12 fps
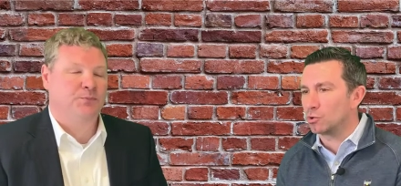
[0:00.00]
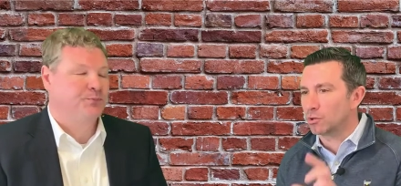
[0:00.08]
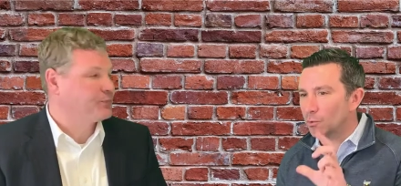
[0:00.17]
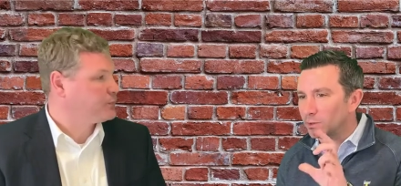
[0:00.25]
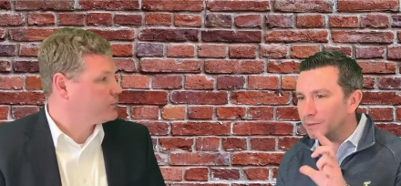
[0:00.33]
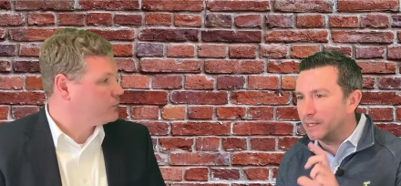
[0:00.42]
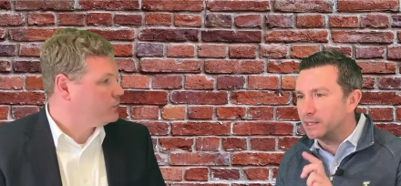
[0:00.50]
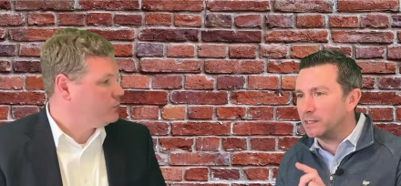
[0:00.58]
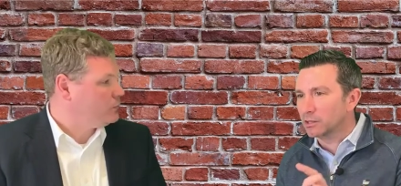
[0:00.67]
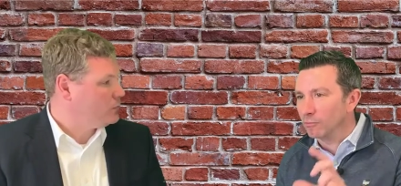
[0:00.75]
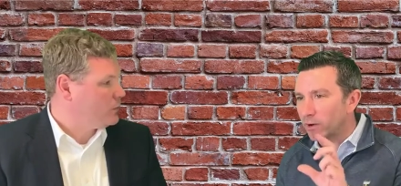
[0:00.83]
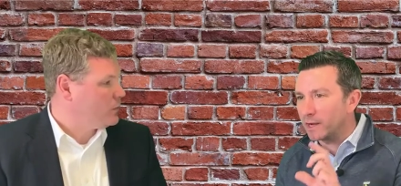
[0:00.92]
Speaker 1: that we're lending
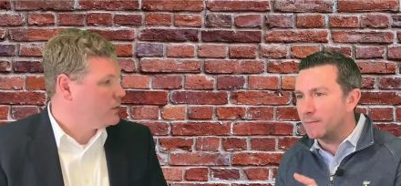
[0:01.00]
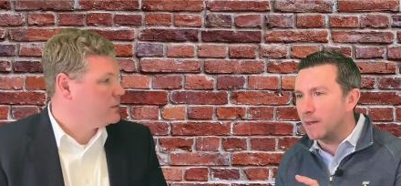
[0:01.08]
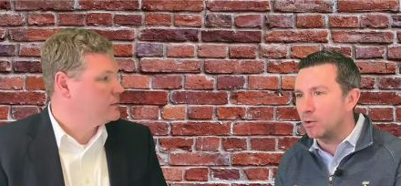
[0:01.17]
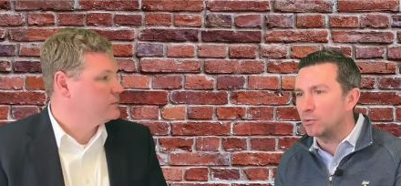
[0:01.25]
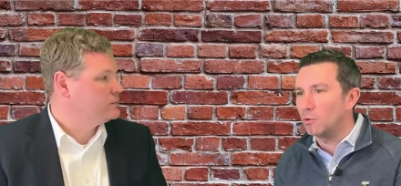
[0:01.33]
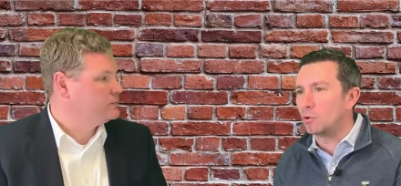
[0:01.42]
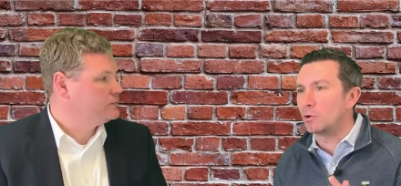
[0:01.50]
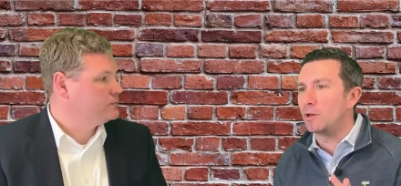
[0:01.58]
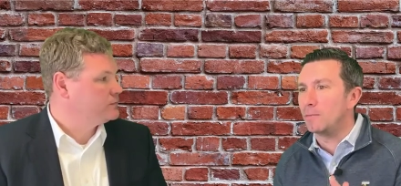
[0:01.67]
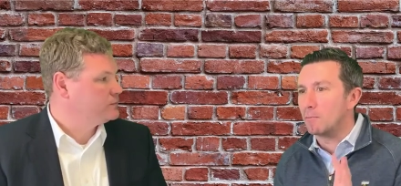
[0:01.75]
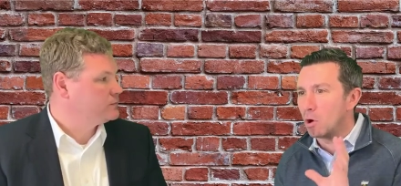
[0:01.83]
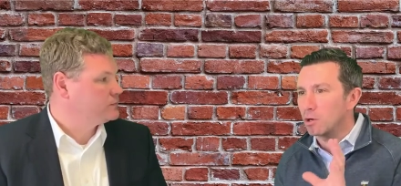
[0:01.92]
the right amount on a
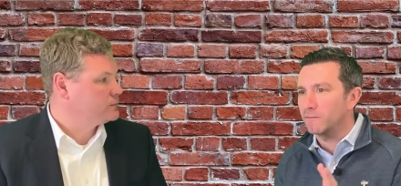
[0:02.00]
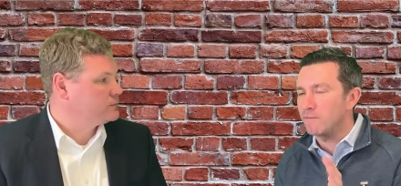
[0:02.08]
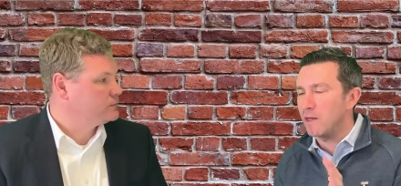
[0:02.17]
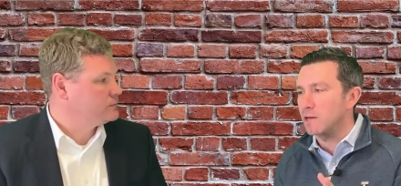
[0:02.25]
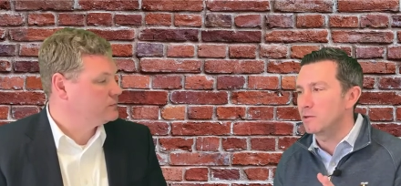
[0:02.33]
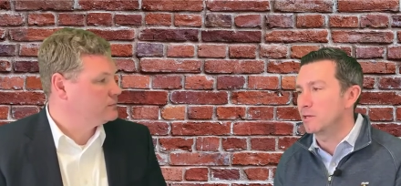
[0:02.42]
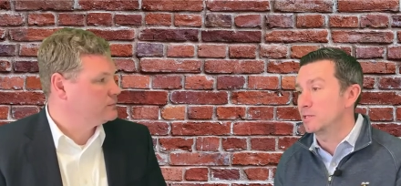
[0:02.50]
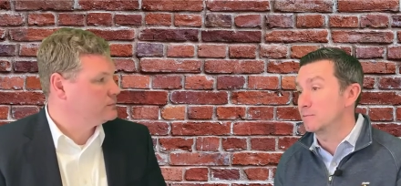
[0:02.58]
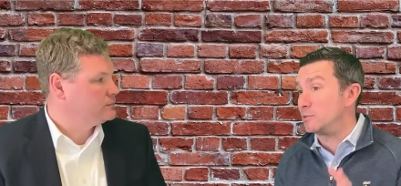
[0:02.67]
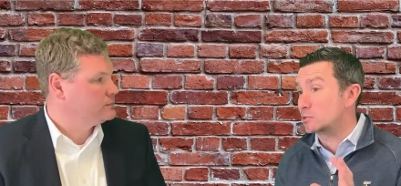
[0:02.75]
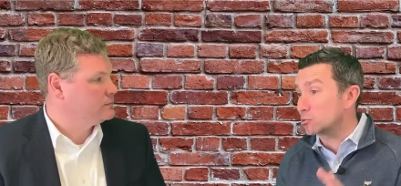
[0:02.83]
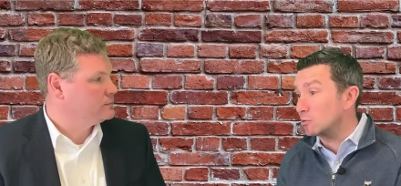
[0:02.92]
market value that's
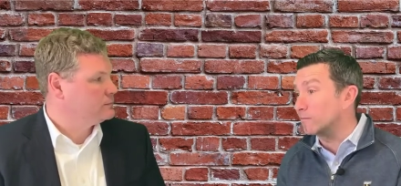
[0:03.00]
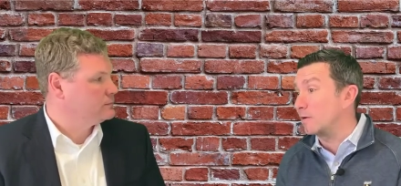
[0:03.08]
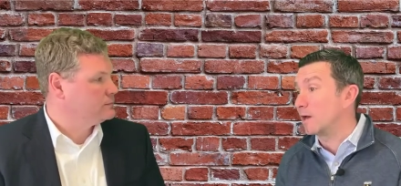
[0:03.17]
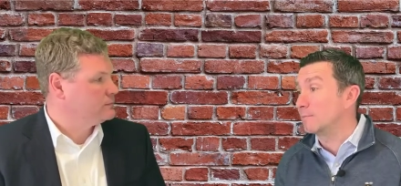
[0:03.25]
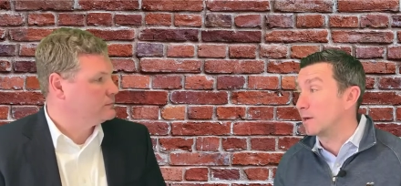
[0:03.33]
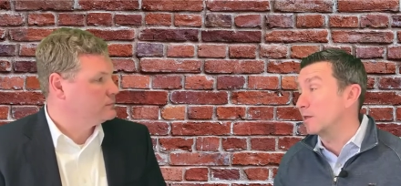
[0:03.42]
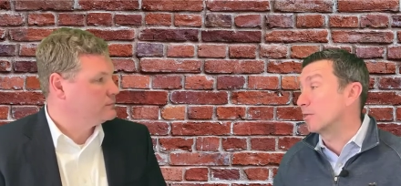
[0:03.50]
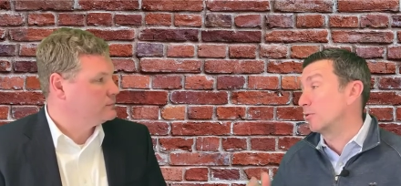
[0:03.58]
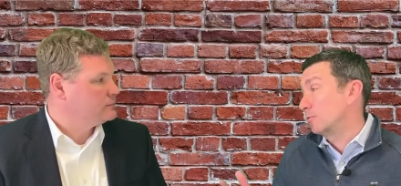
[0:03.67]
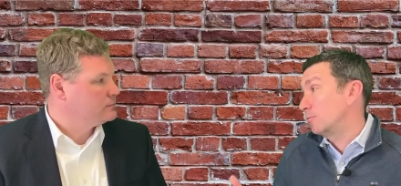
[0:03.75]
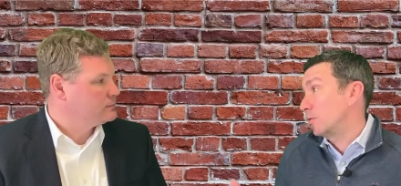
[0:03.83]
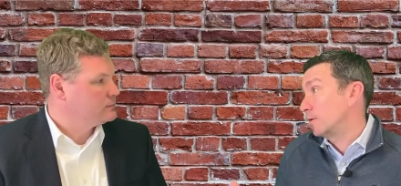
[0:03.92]
been certified by a
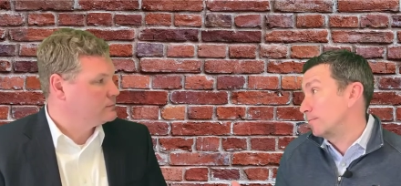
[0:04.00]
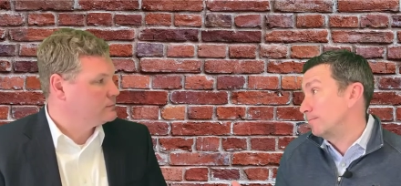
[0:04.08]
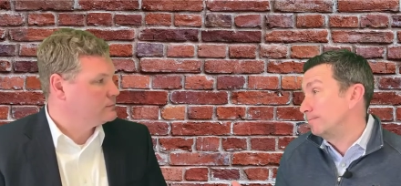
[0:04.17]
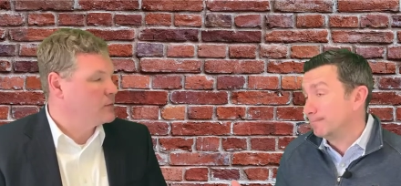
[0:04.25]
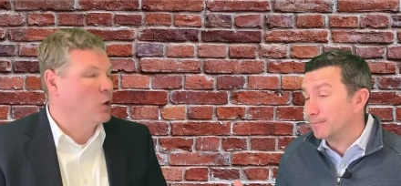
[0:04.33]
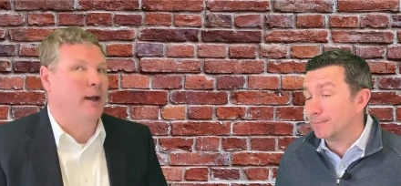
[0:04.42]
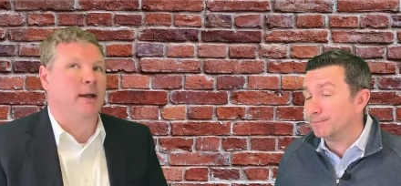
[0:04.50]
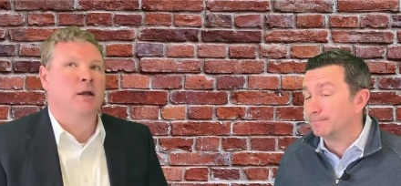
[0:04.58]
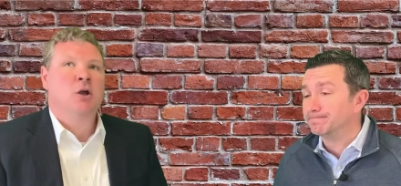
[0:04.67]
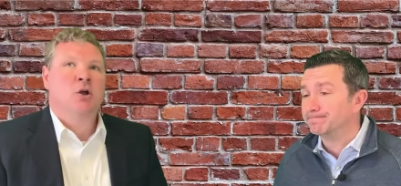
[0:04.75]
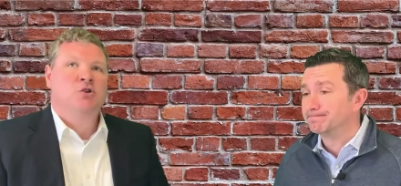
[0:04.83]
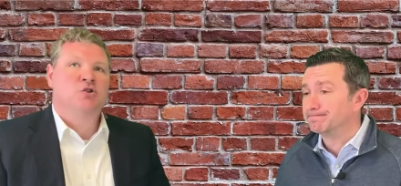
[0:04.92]
third party.
Speaker 2: Okay.
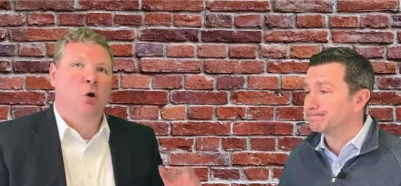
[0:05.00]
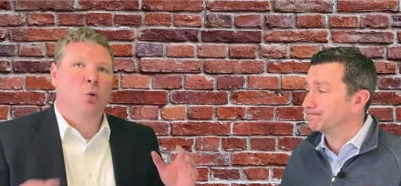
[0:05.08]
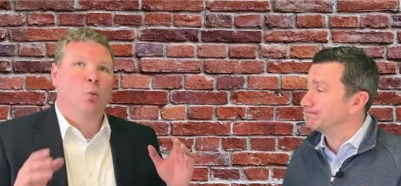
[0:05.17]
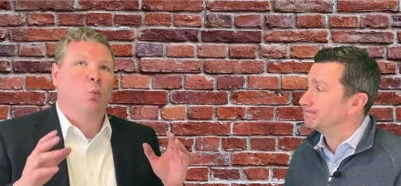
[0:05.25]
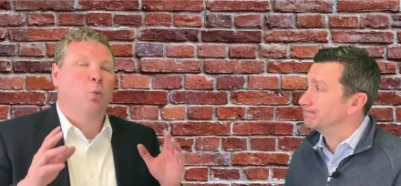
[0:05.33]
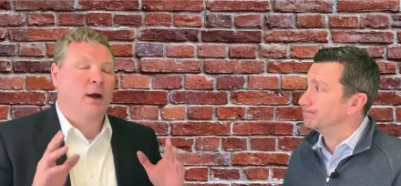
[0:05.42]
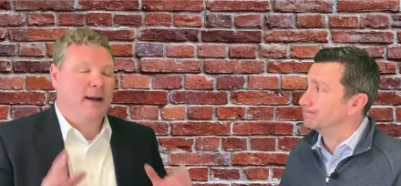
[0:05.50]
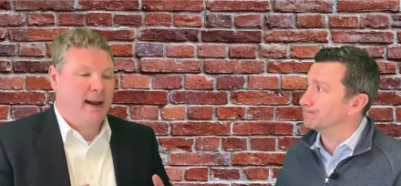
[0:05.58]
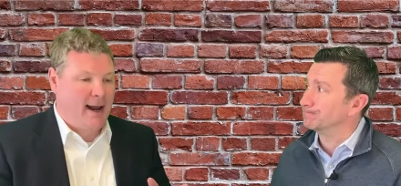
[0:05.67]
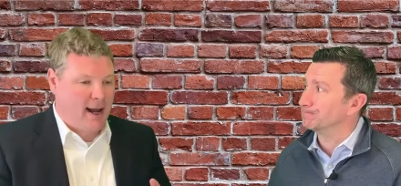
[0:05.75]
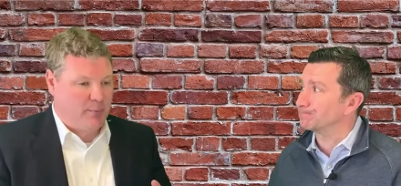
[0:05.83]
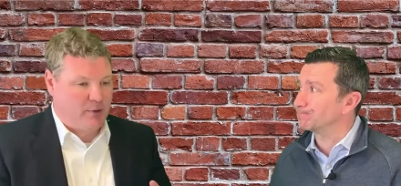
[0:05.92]
So what
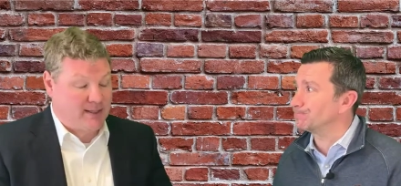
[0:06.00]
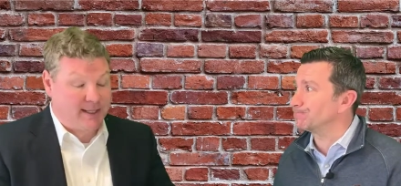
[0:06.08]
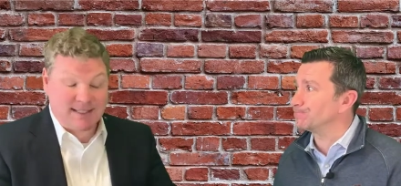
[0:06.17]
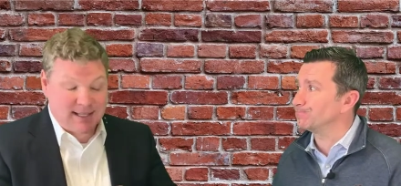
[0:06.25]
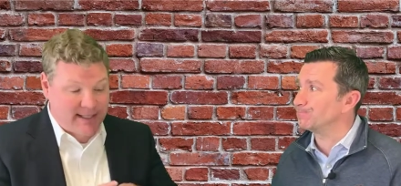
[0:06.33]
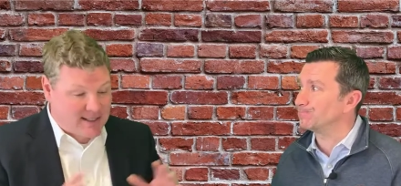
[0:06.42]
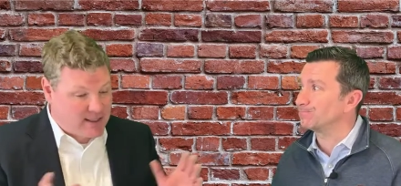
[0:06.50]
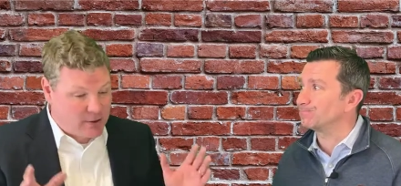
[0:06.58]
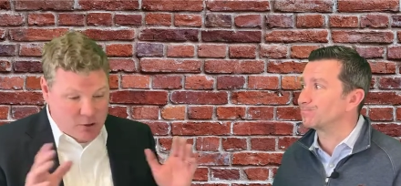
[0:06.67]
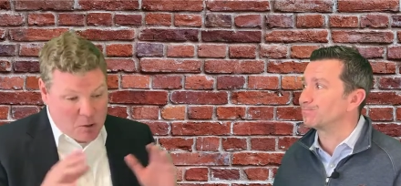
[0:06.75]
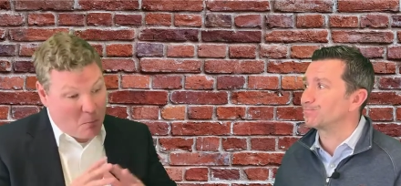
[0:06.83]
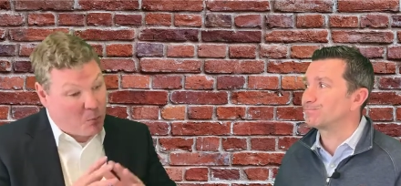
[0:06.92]
happens? Is this deal
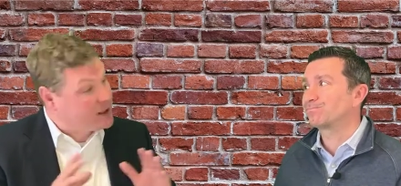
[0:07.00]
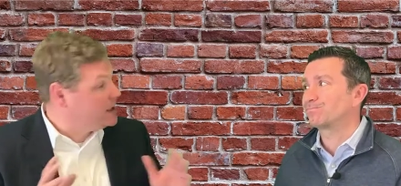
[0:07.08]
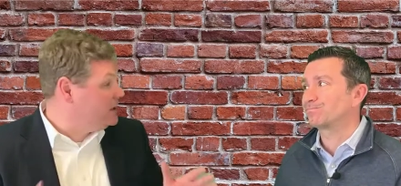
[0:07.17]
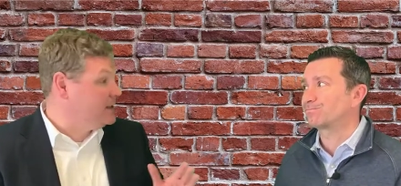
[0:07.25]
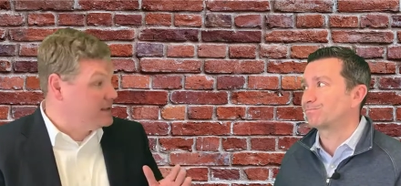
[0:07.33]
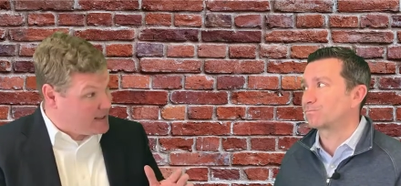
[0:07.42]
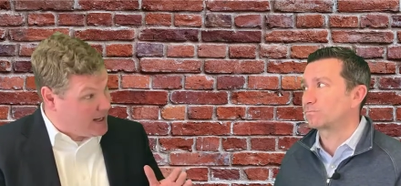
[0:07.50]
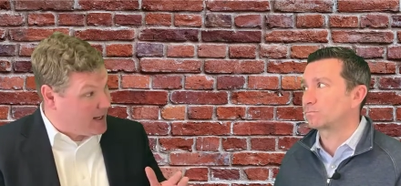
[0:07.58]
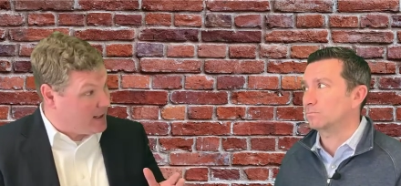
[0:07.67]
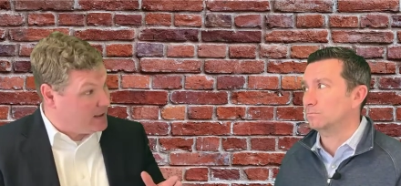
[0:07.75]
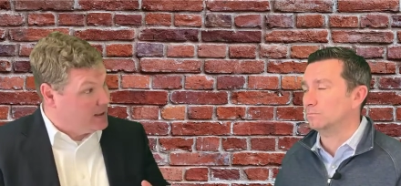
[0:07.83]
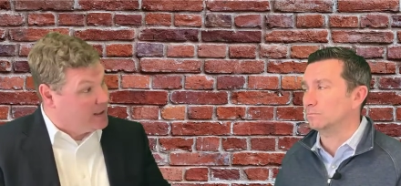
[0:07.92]
completely
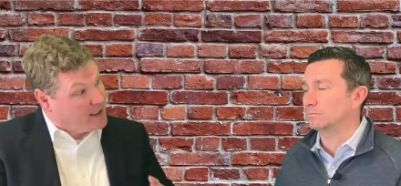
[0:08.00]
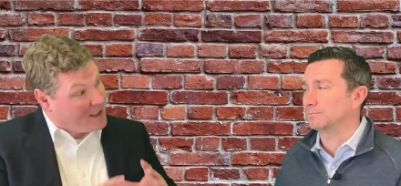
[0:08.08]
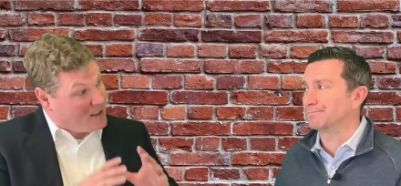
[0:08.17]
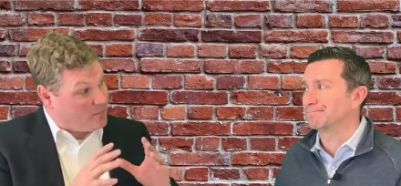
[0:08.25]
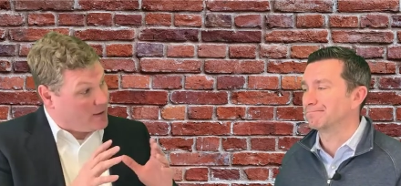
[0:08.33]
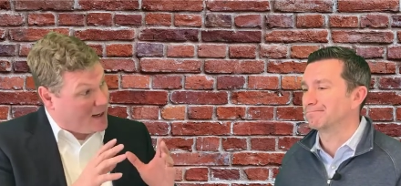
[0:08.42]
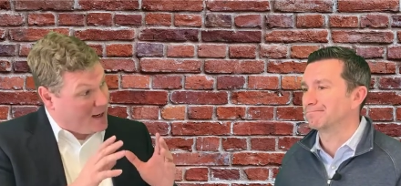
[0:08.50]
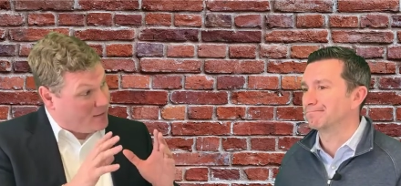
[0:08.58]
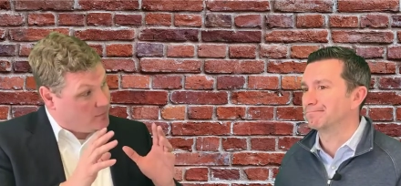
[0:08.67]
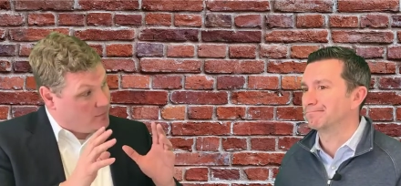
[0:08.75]
dead if that